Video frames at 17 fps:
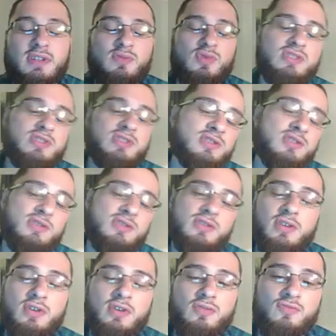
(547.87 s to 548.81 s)
which
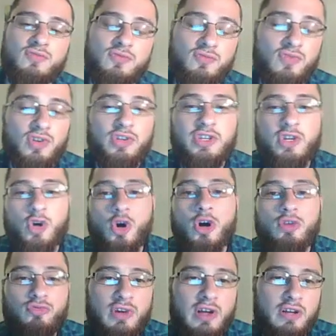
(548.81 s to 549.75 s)
is uh, really
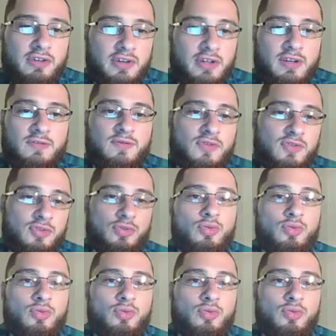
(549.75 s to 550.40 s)
all relative